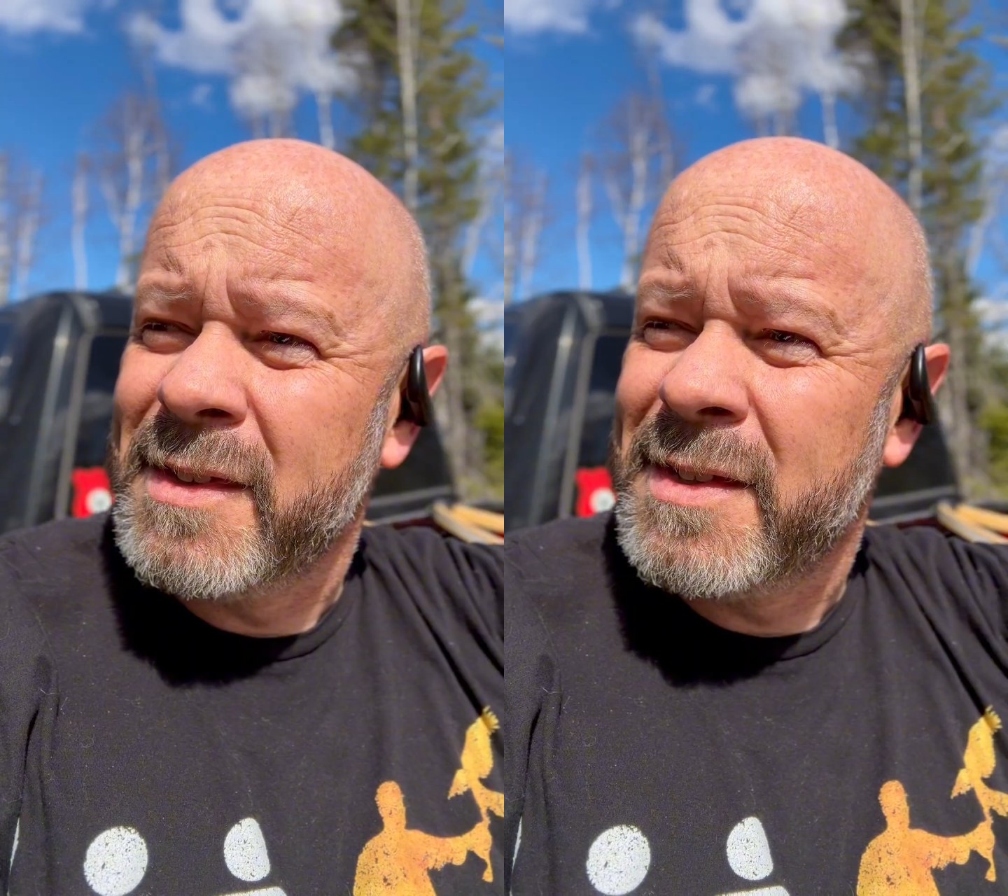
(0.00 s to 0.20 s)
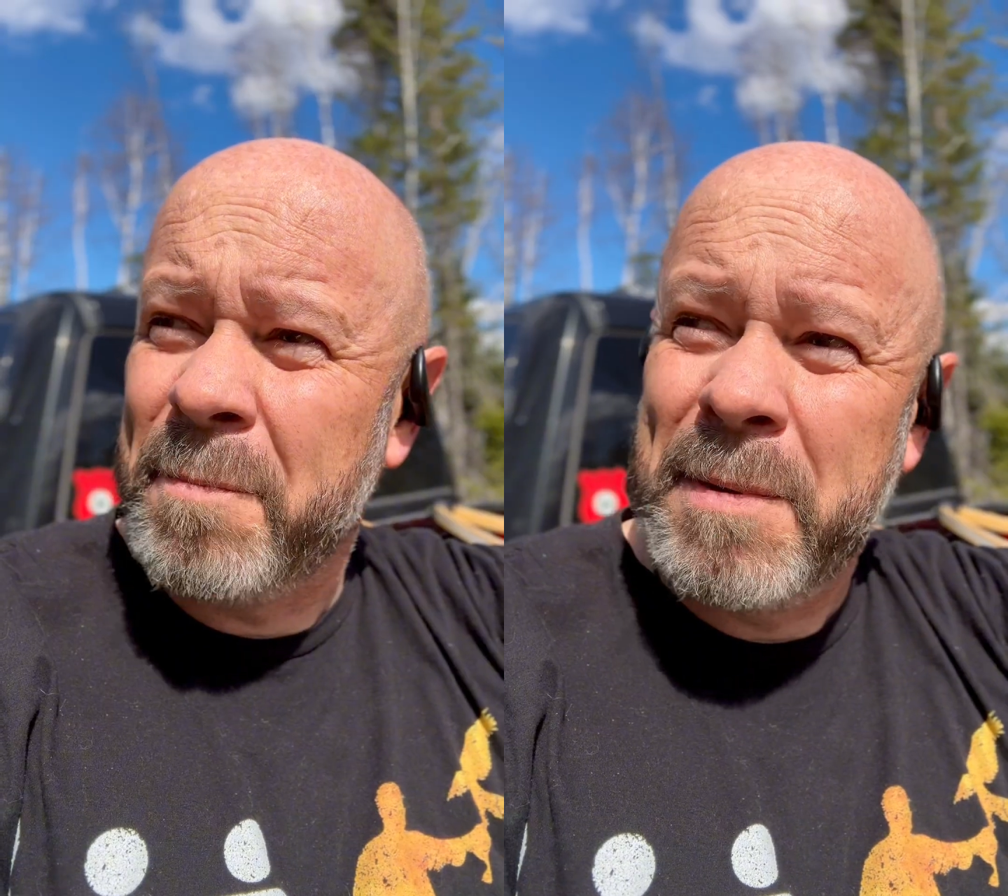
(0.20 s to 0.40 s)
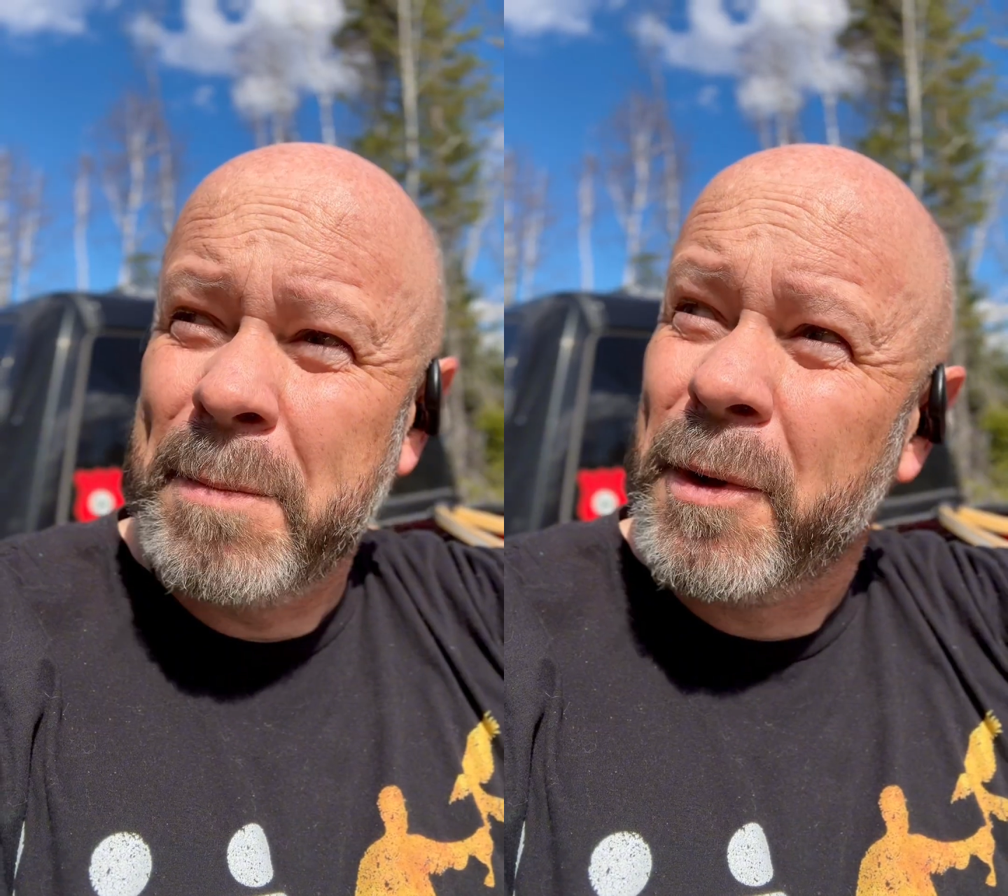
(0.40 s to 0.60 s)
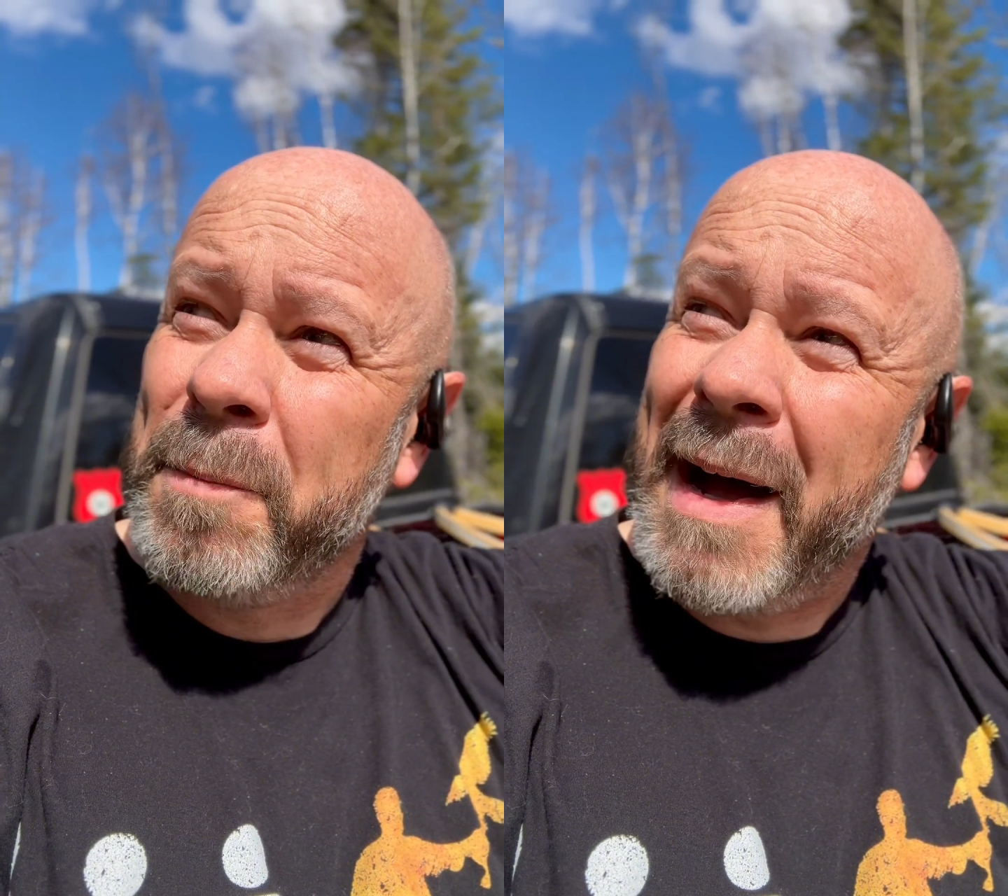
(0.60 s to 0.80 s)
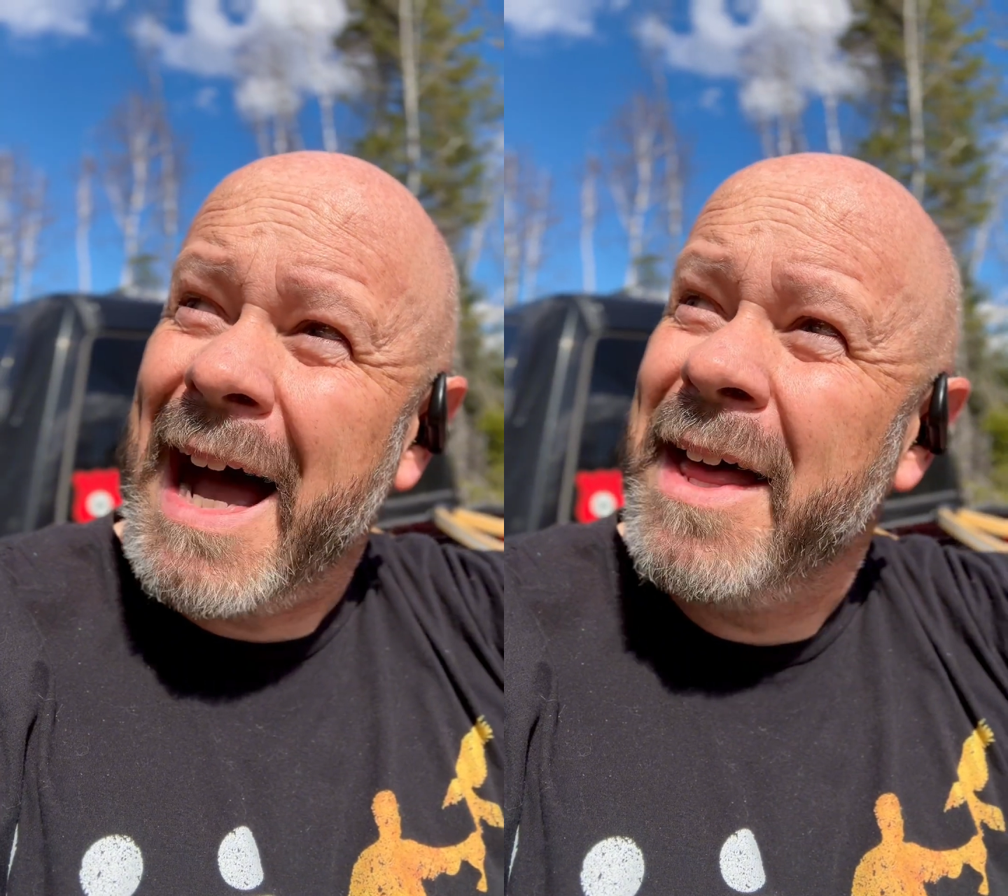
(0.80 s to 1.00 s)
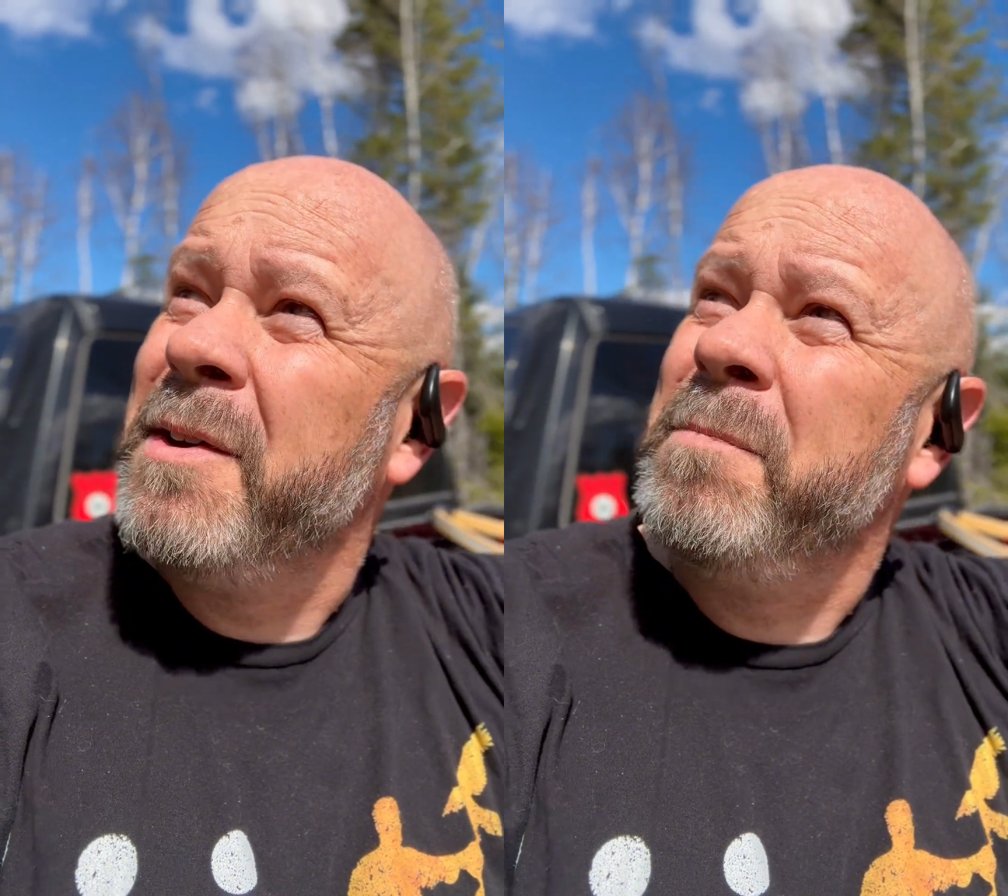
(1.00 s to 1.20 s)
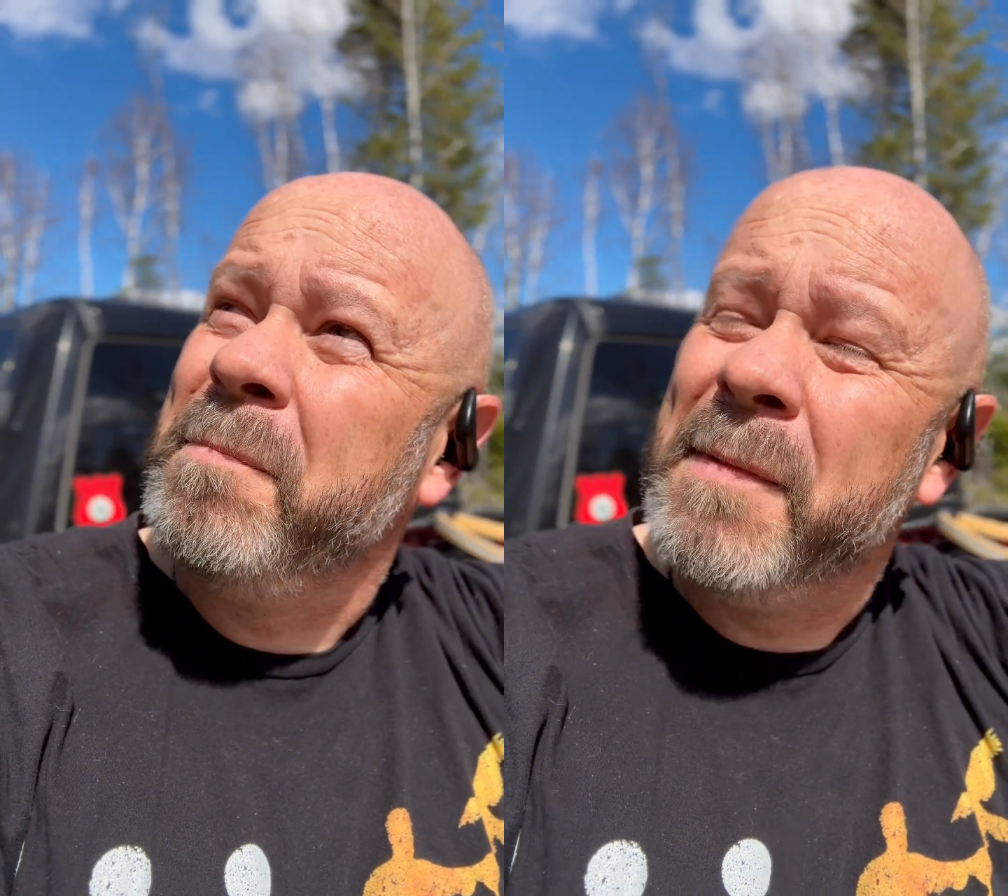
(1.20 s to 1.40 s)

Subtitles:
Some people buy them